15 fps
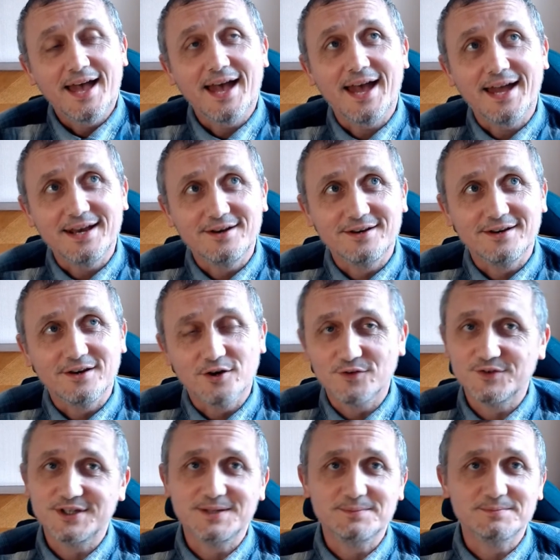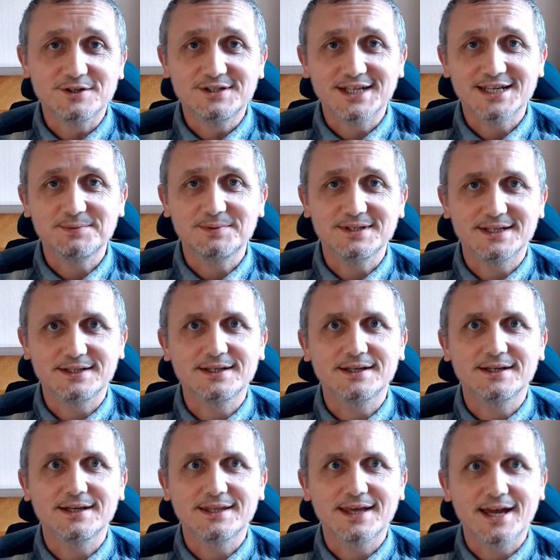And obviously most Aspie said,
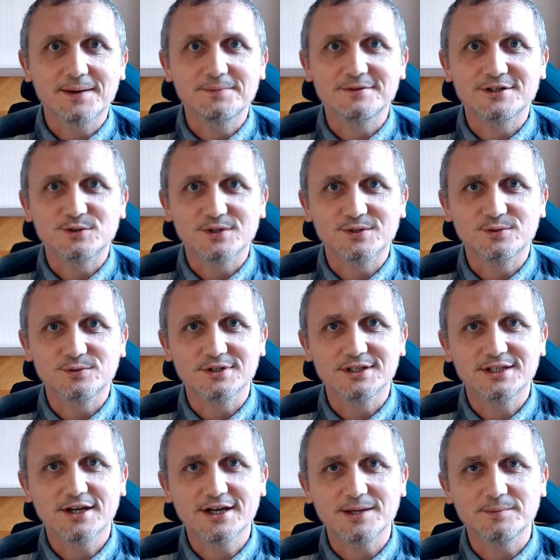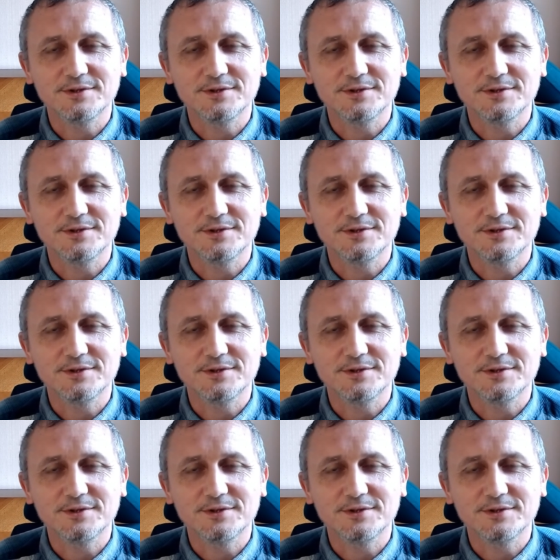yeah, that happens to us all the time.